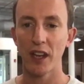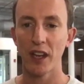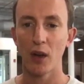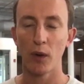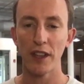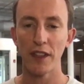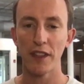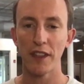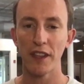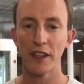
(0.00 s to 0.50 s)

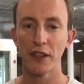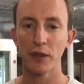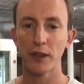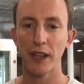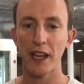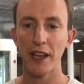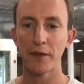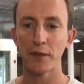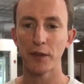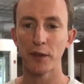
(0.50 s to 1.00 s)
What do you think your
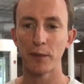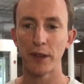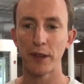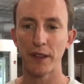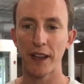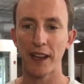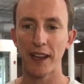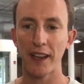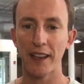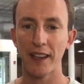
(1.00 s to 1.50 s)
life would be
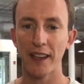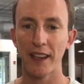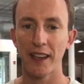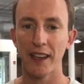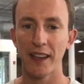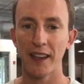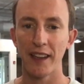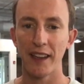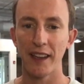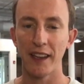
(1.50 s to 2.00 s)
like
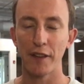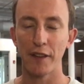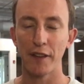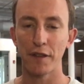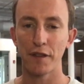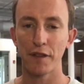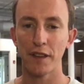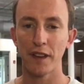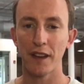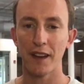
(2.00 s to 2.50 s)

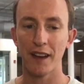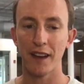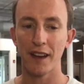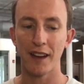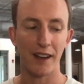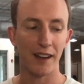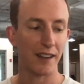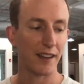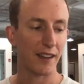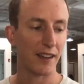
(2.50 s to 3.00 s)
if
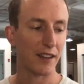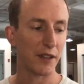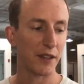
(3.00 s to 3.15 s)
uh,